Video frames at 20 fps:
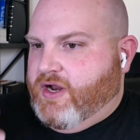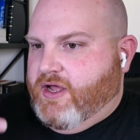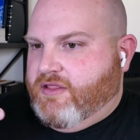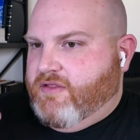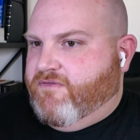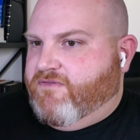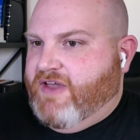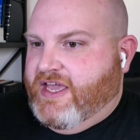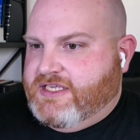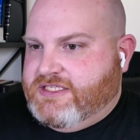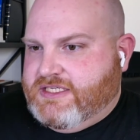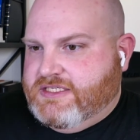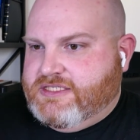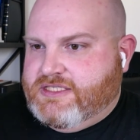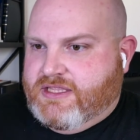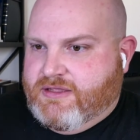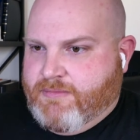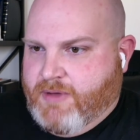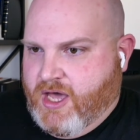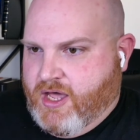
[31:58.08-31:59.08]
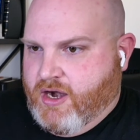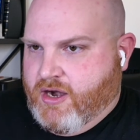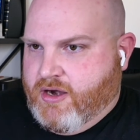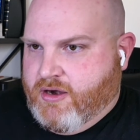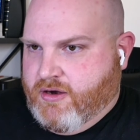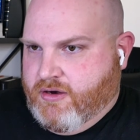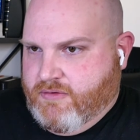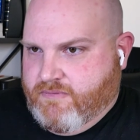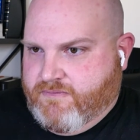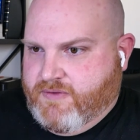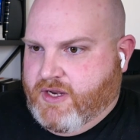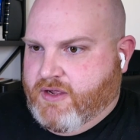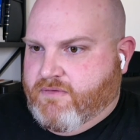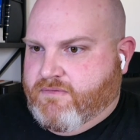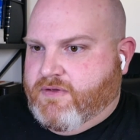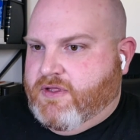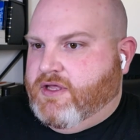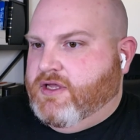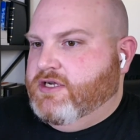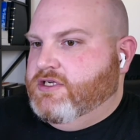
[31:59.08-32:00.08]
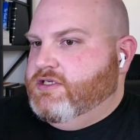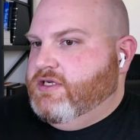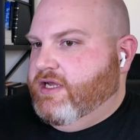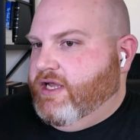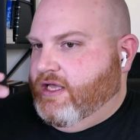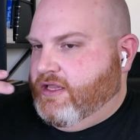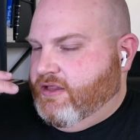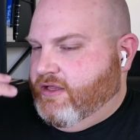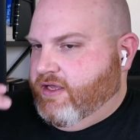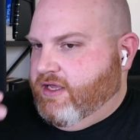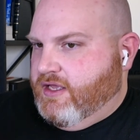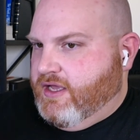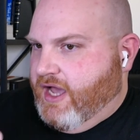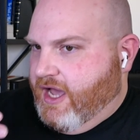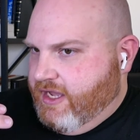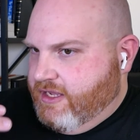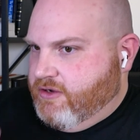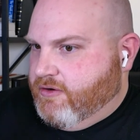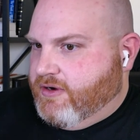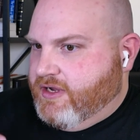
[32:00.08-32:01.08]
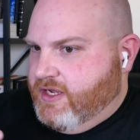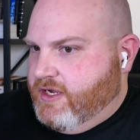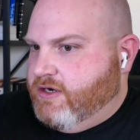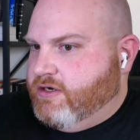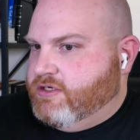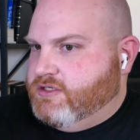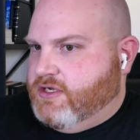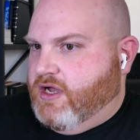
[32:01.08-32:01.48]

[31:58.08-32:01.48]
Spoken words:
Face is the monitor in Video Village, and the, mm-hmm. your ears